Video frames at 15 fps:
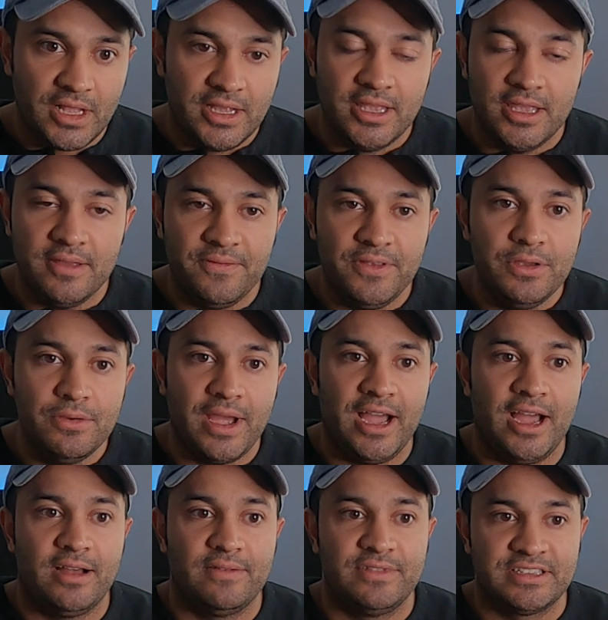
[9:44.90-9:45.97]
if you
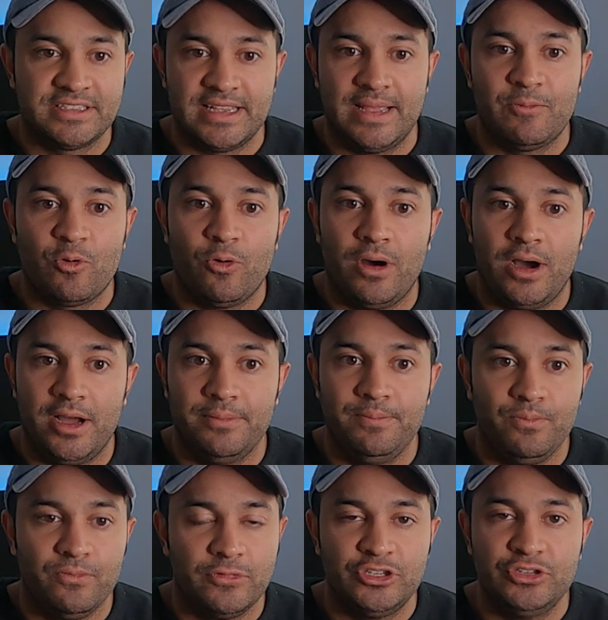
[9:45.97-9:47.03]
have the same quad
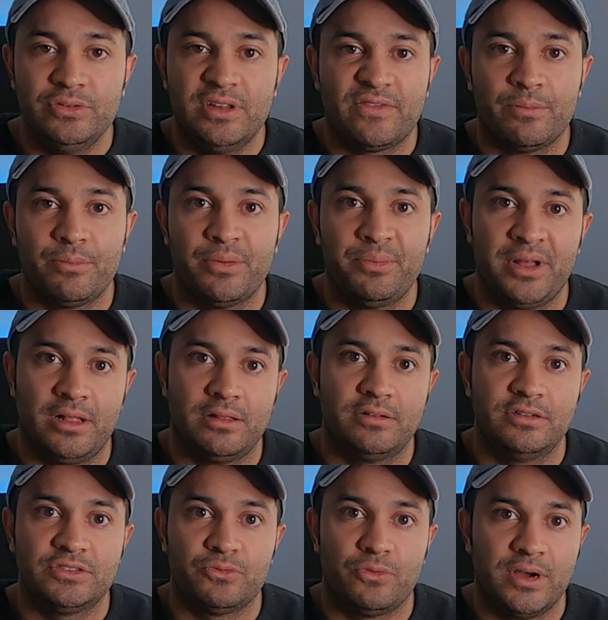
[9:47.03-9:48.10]
with two different
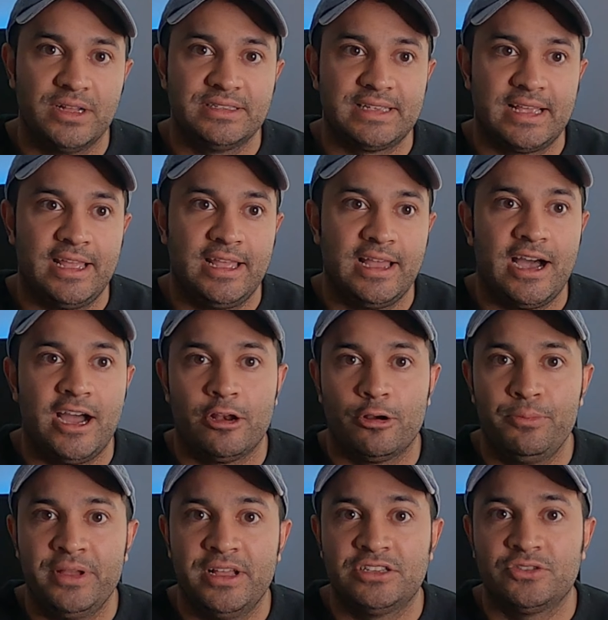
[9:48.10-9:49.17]
propellers, one's a higher
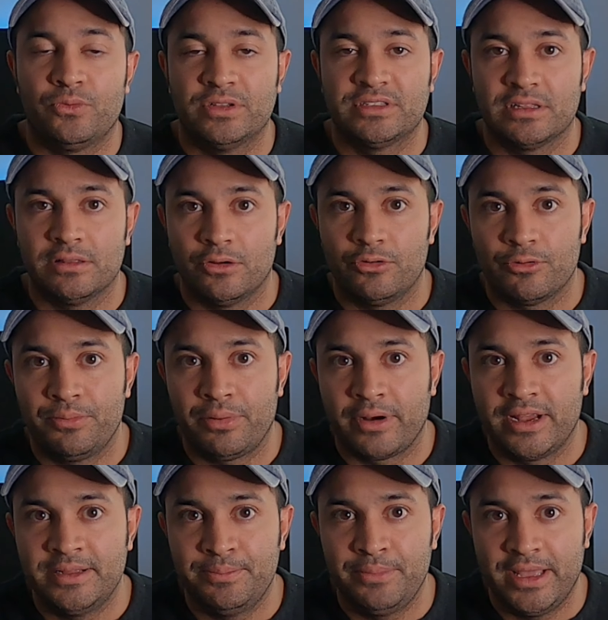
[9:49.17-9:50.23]
pitch, one's a lower
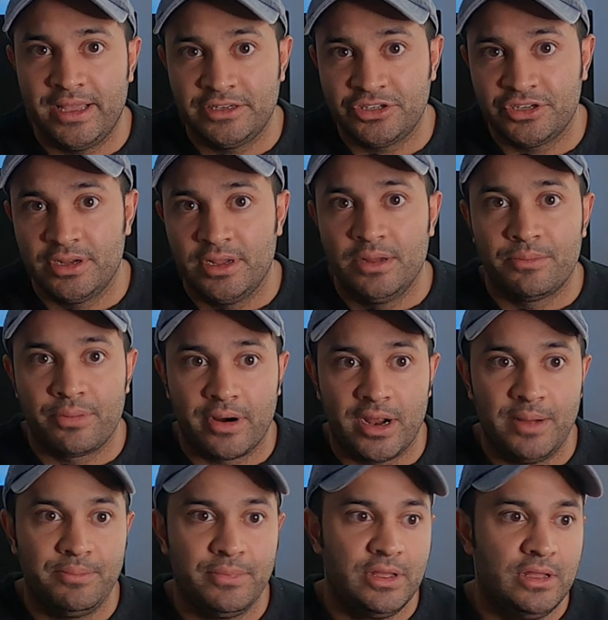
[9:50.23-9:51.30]
pitch
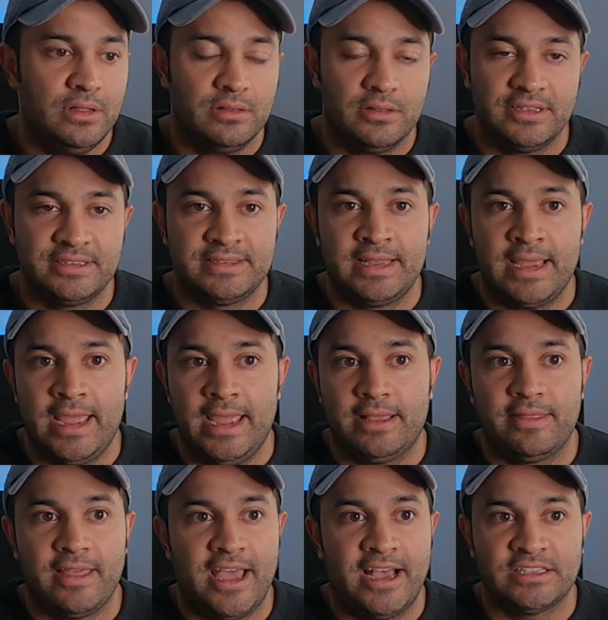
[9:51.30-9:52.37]
prop, let's take
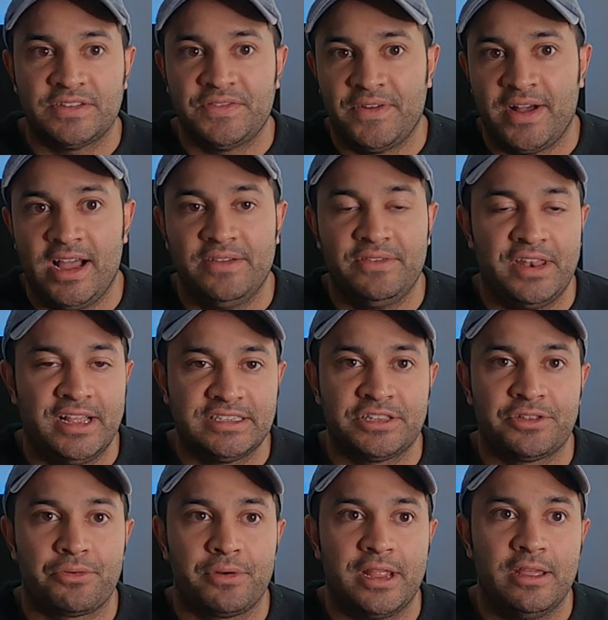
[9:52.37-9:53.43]
the S5 and
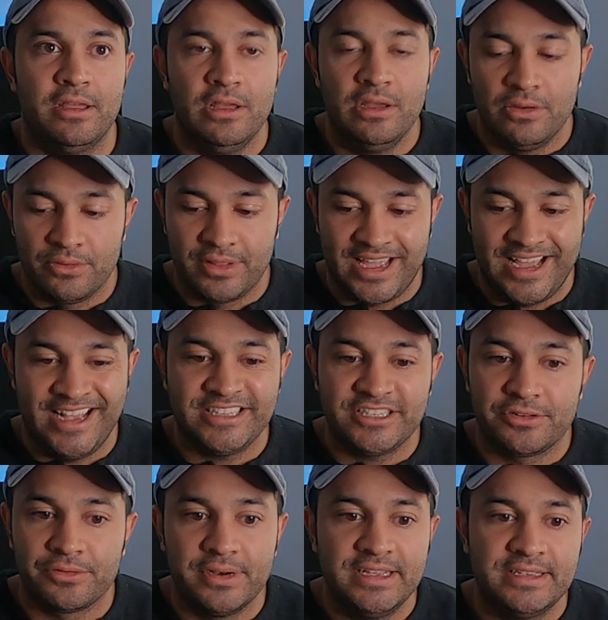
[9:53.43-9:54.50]
S3. Well, the
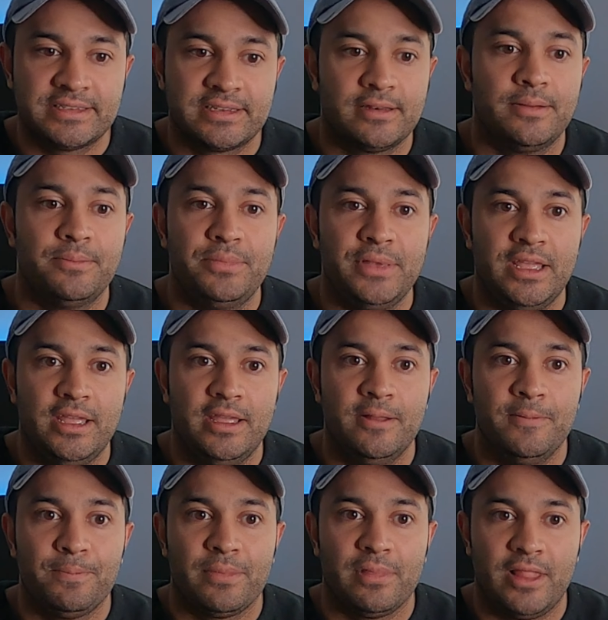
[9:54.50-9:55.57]
S3 is going to be
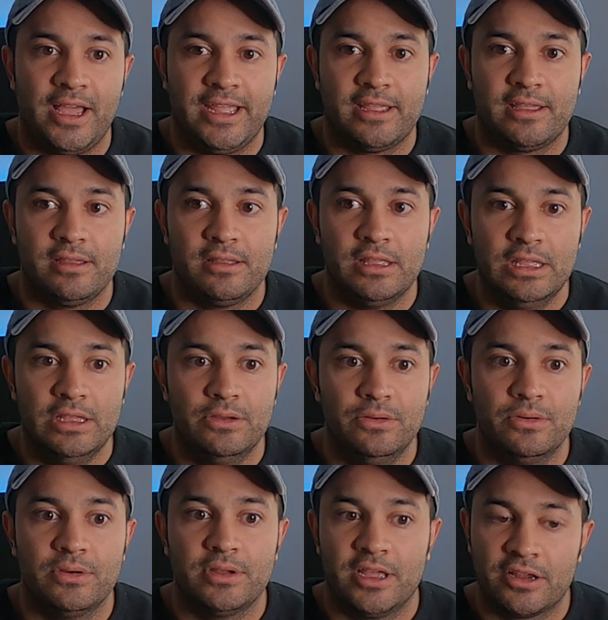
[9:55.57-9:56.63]
like
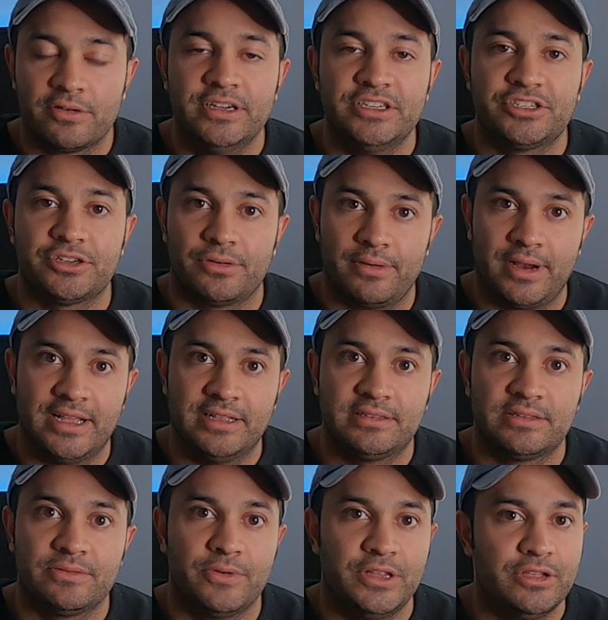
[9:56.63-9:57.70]
you increased your
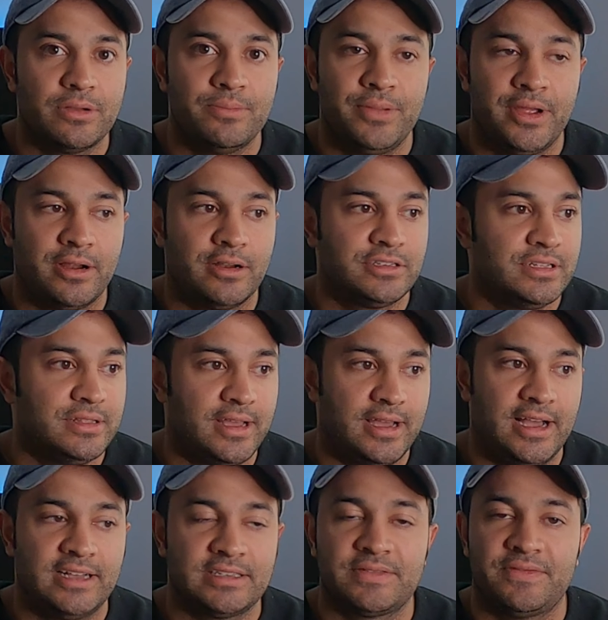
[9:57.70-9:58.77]
rates when you compare it to the
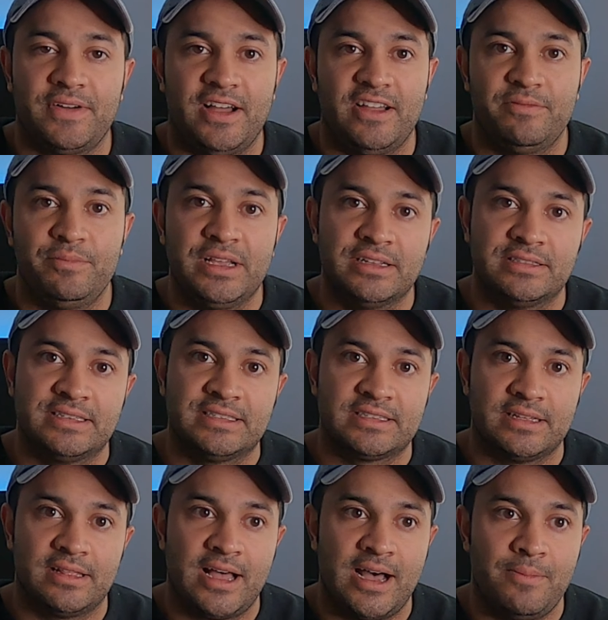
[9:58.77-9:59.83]
S5, because it's
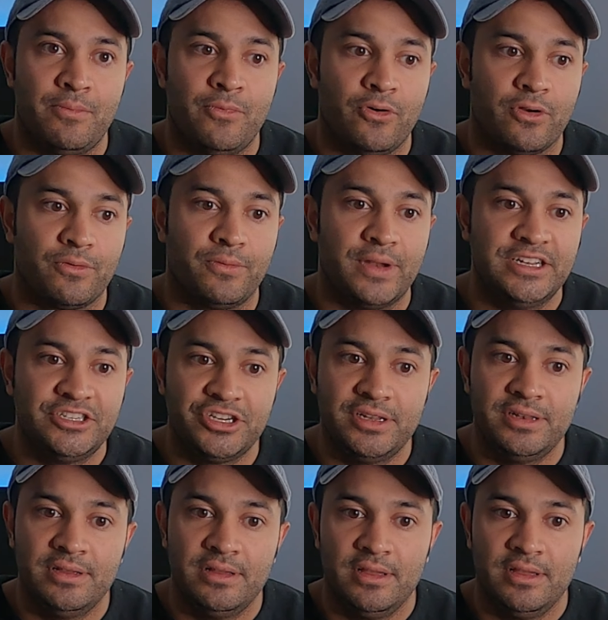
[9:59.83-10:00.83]
a lot more rigid